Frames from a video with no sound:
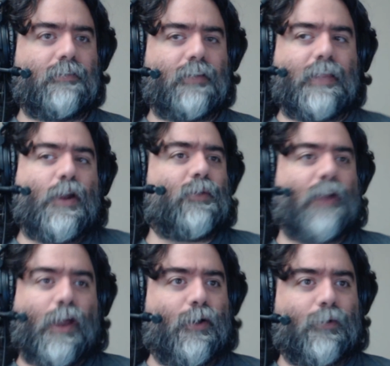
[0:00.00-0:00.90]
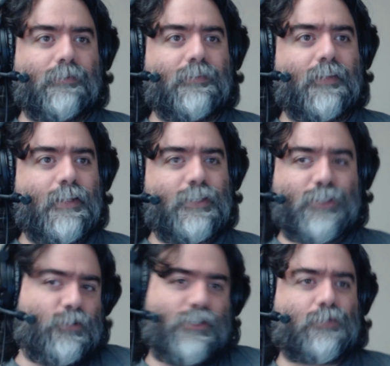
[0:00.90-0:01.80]
They don't know.
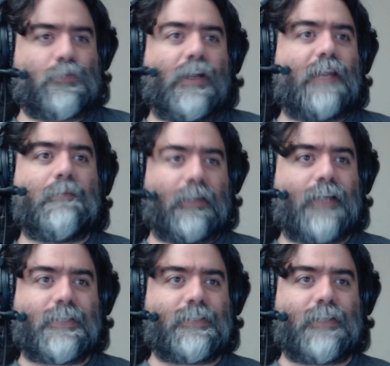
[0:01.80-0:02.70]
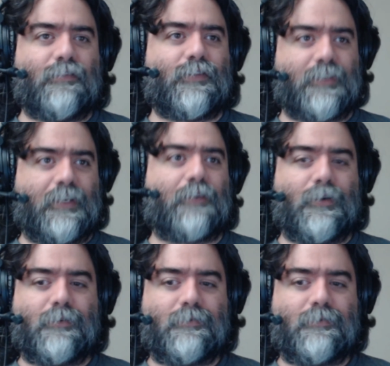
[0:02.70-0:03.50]
So just run them at license level 0.